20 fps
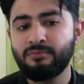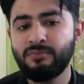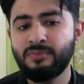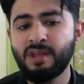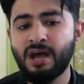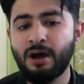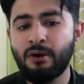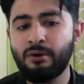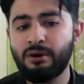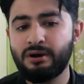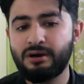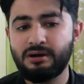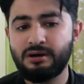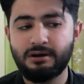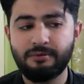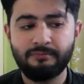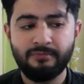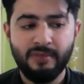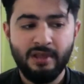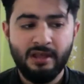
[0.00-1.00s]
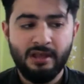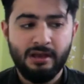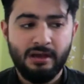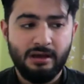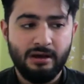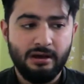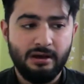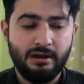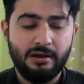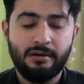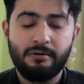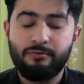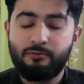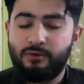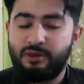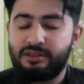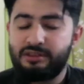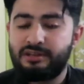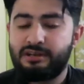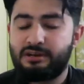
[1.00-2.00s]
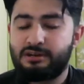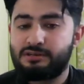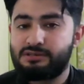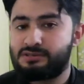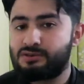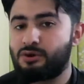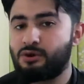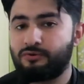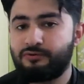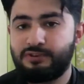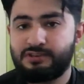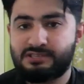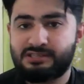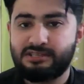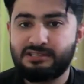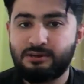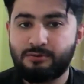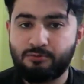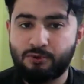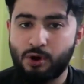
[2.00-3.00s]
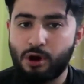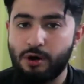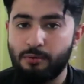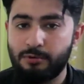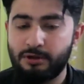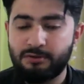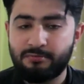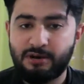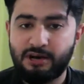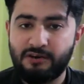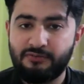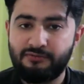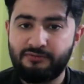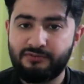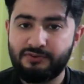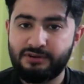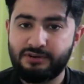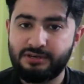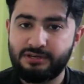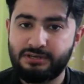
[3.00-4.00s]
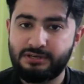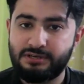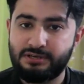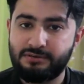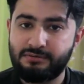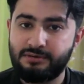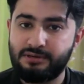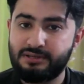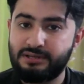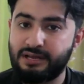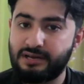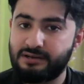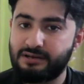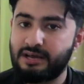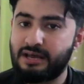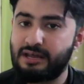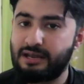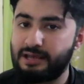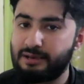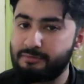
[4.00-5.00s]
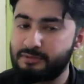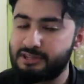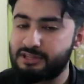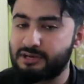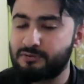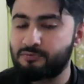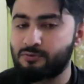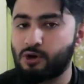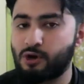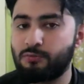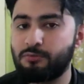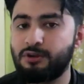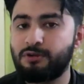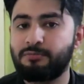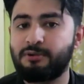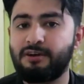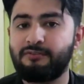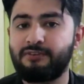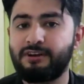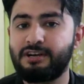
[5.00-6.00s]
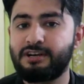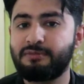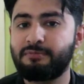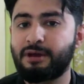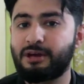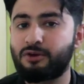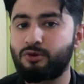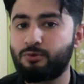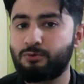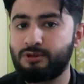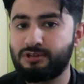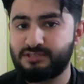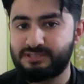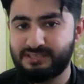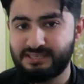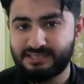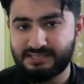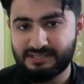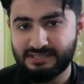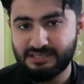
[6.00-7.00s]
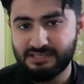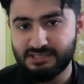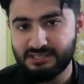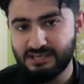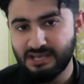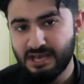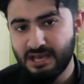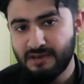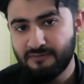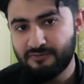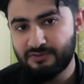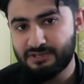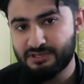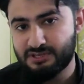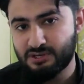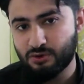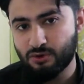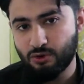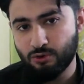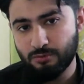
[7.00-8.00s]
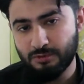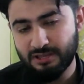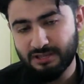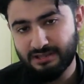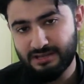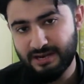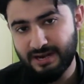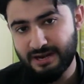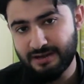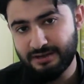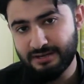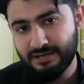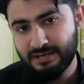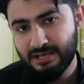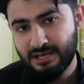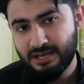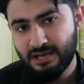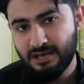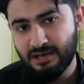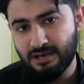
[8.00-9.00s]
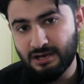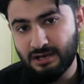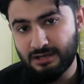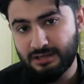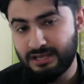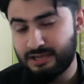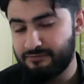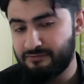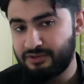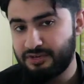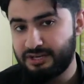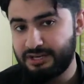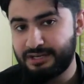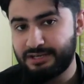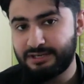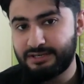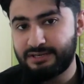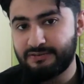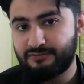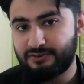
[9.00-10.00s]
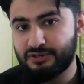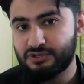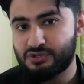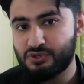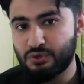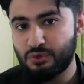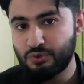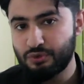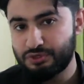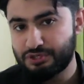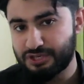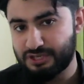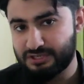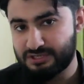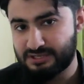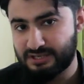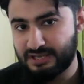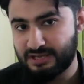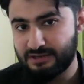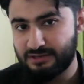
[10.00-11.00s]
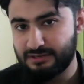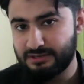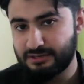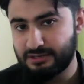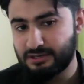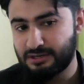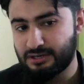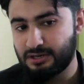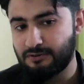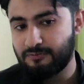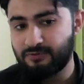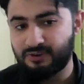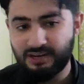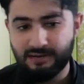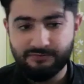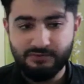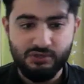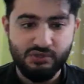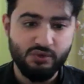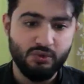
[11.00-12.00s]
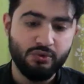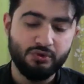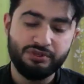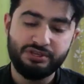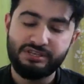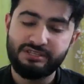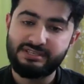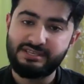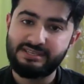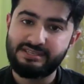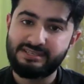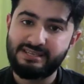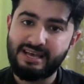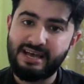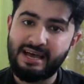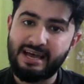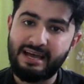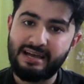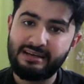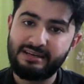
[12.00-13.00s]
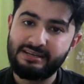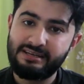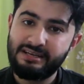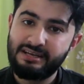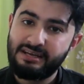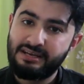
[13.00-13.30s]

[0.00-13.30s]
Now, when there's obviously the problem of that dilemma, that problem of antimicrobial resistance, which is a global threat, then we need different solutions, and one of the solutions is that